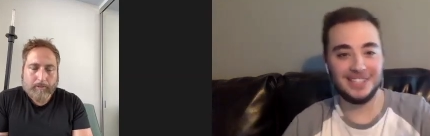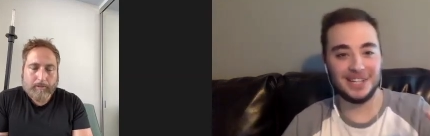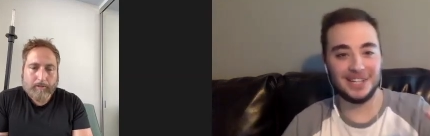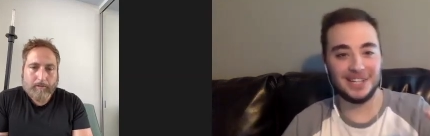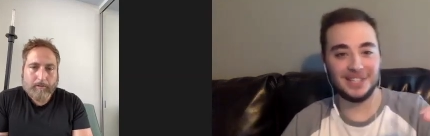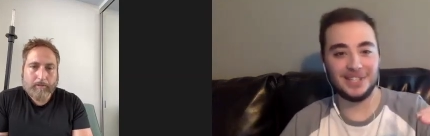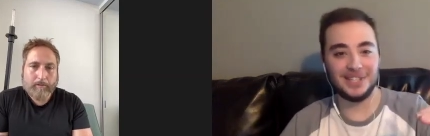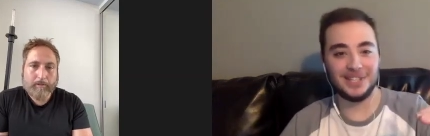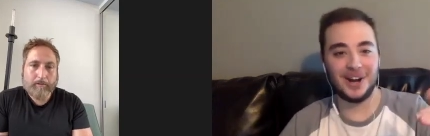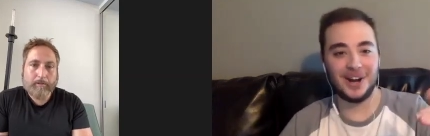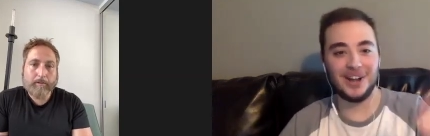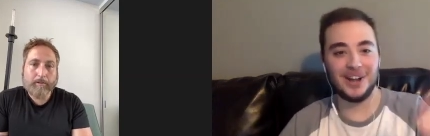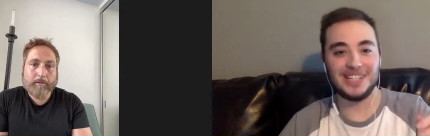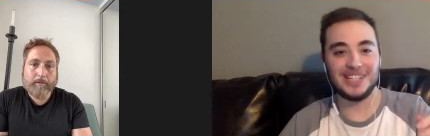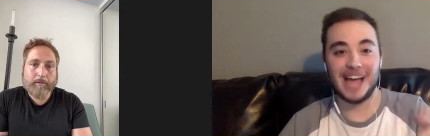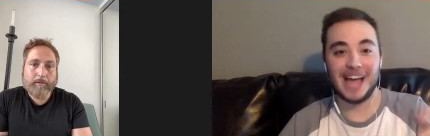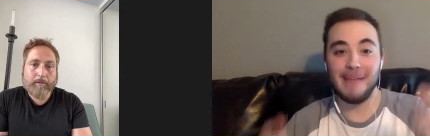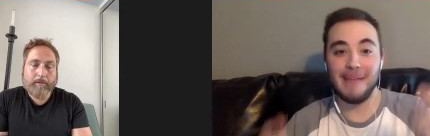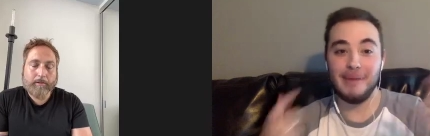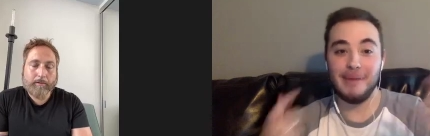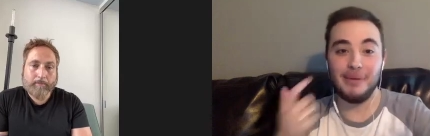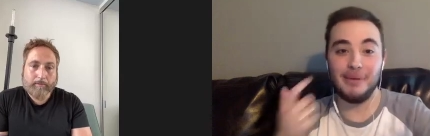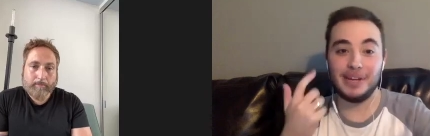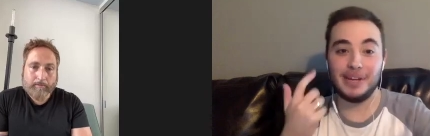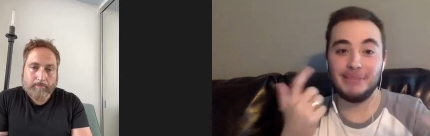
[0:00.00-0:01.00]
Speaker 1: guitarist, I bet we
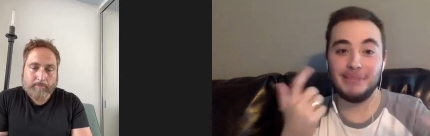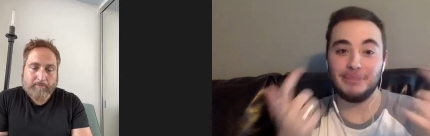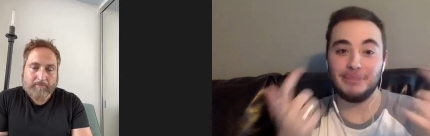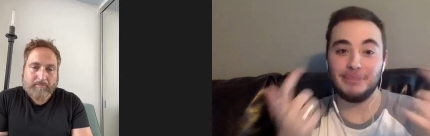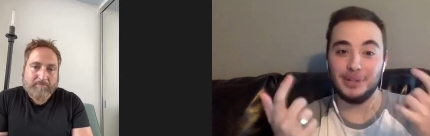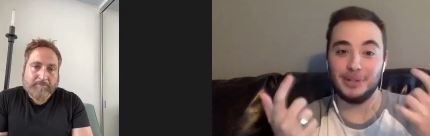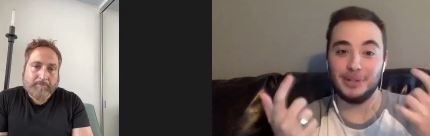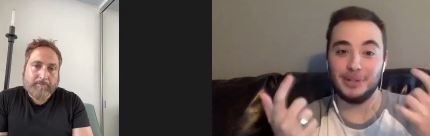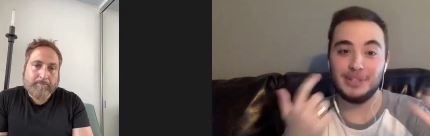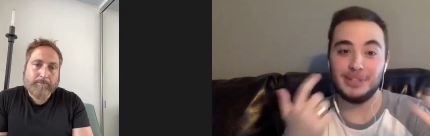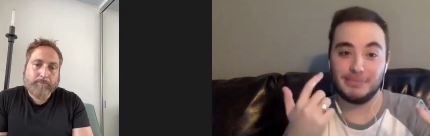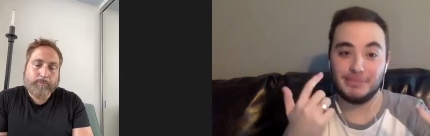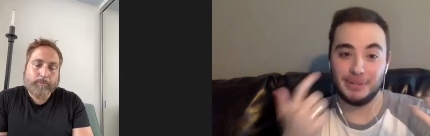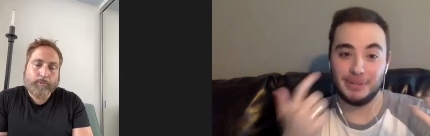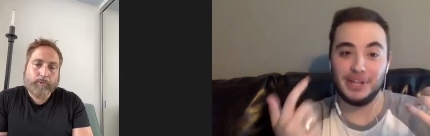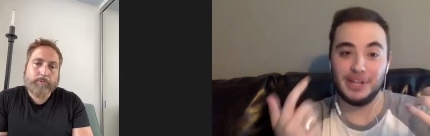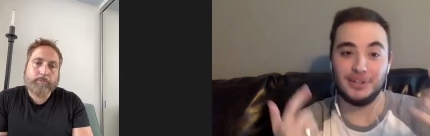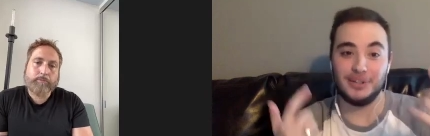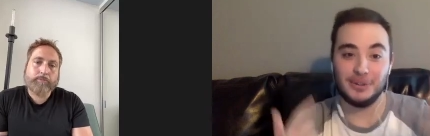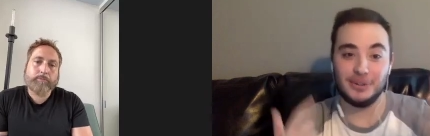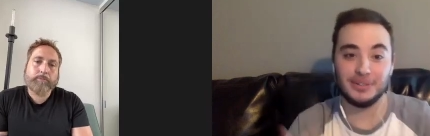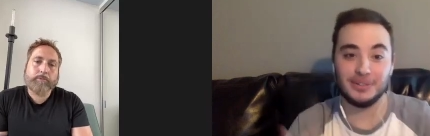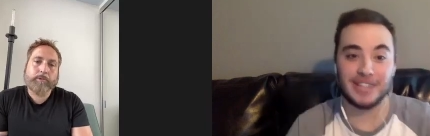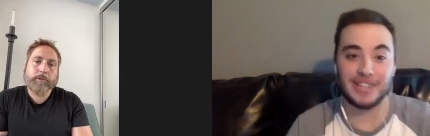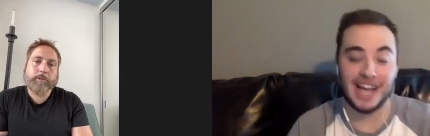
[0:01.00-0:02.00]
can produce a pretty cool
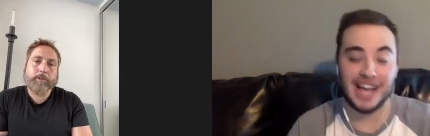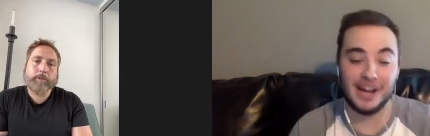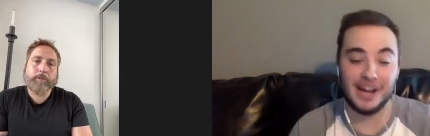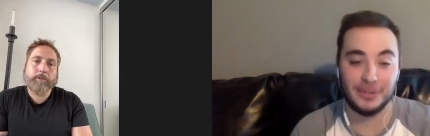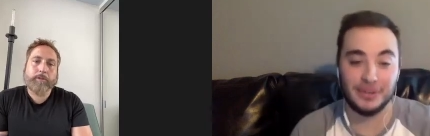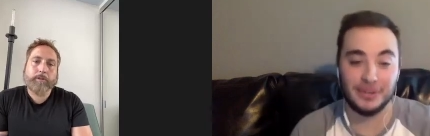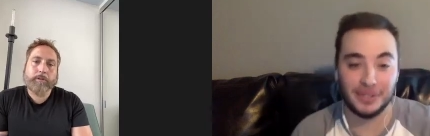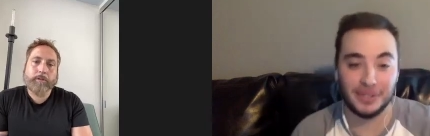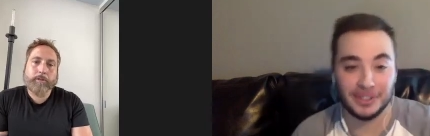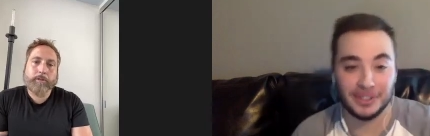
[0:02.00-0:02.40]
sound.